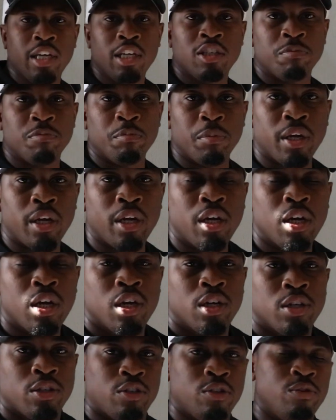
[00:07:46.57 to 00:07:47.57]
leads me
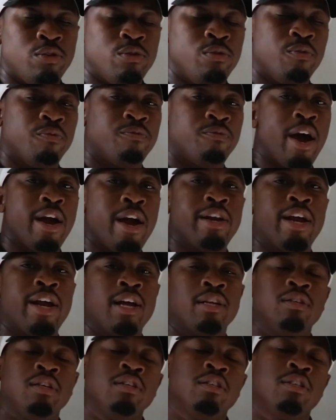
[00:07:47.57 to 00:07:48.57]
to
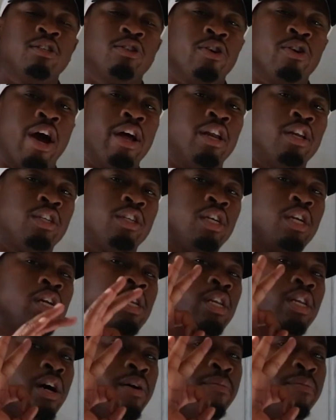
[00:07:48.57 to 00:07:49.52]
financing strategy